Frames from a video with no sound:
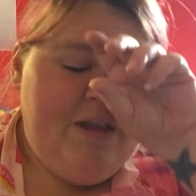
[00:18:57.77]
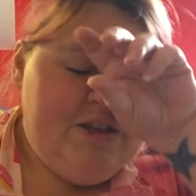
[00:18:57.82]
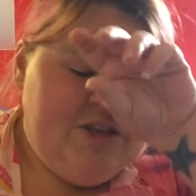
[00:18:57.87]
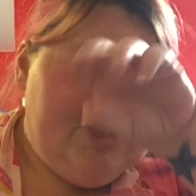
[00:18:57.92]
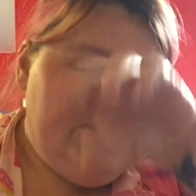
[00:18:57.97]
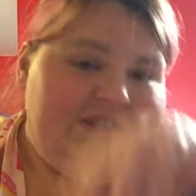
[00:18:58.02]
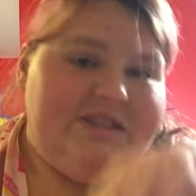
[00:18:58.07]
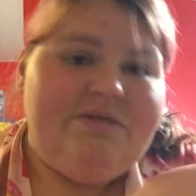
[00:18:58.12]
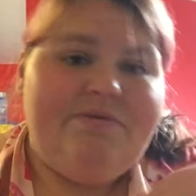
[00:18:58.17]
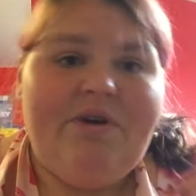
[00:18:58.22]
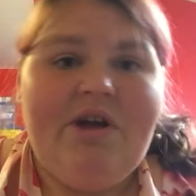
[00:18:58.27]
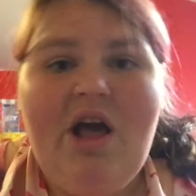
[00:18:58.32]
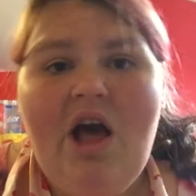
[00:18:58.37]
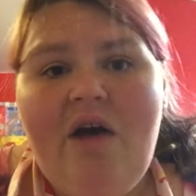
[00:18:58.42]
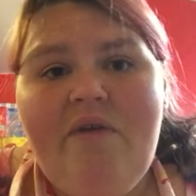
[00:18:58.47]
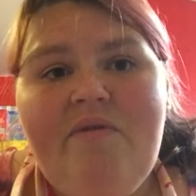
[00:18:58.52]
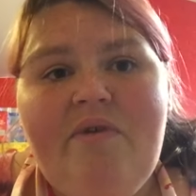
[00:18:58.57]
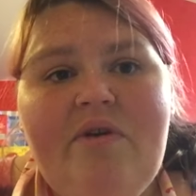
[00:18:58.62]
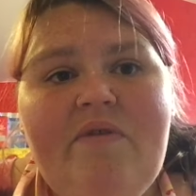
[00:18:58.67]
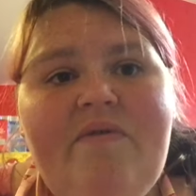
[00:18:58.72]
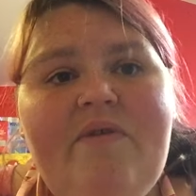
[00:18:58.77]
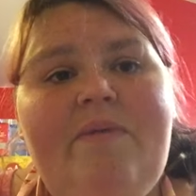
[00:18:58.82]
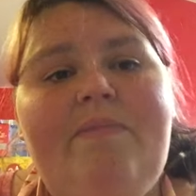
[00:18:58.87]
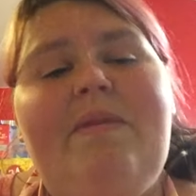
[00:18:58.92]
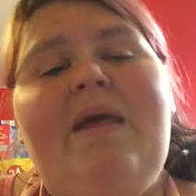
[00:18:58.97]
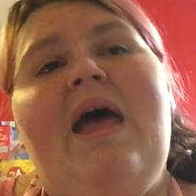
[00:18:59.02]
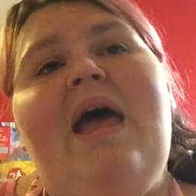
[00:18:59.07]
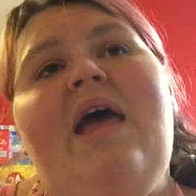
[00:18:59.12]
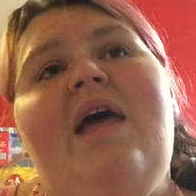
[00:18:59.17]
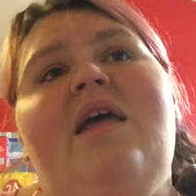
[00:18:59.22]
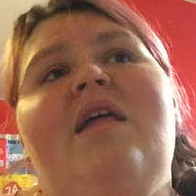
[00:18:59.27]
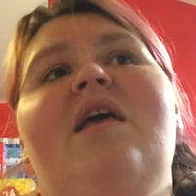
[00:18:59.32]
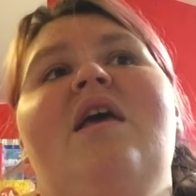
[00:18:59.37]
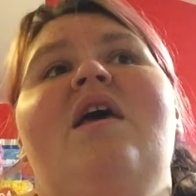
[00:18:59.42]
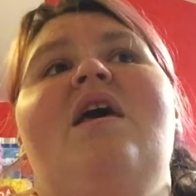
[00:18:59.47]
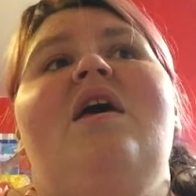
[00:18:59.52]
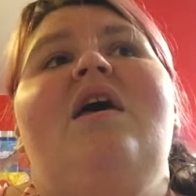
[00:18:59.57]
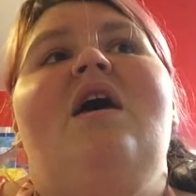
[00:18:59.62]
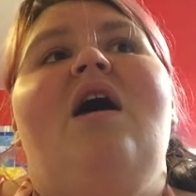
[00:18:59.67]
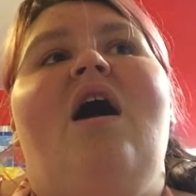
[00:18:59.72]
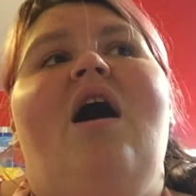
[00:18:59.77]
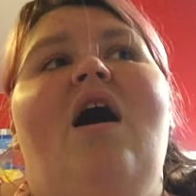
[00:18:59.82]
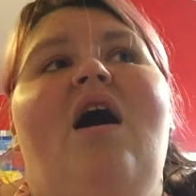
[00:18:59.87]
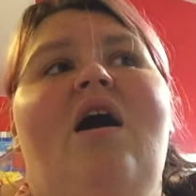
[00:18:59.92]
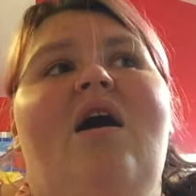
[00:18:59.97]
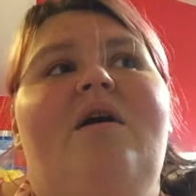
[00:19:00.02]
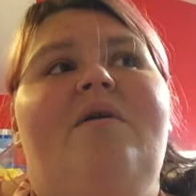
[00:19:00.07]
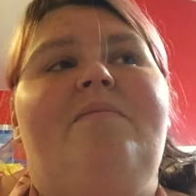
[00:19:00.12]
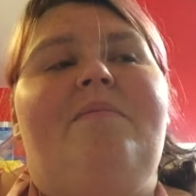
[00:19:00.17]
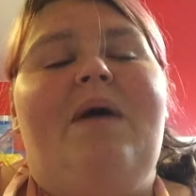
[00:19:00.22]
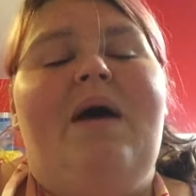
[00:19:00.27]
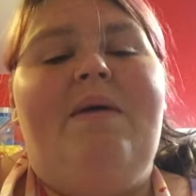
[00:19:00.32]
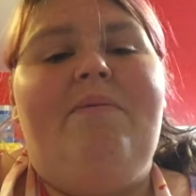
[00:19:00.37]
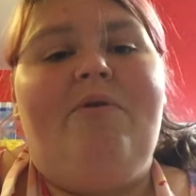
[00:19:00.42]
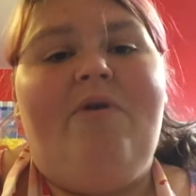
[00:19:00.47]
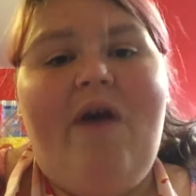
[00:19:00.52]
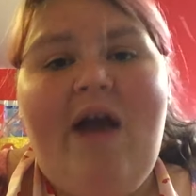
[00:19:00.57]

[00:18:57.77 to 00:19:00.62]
just the recovery from that. I'm